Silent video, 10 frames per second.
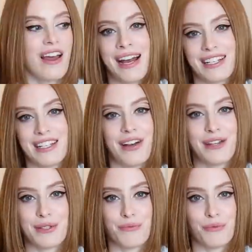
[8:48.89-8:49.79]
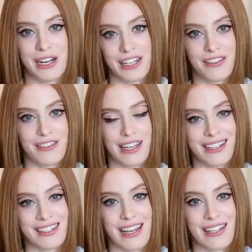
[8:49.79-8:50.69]
I've actually found some really good
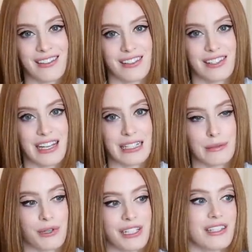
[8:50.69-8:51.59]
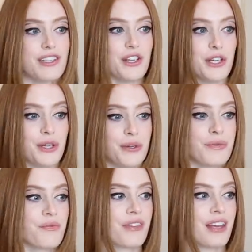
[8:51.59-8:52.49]
things in Sainsbury's
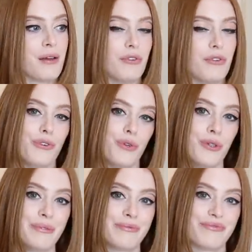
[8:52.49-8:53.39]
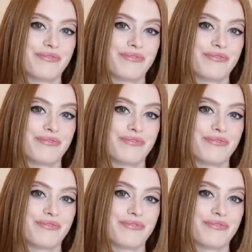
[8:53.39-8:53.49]
TU before.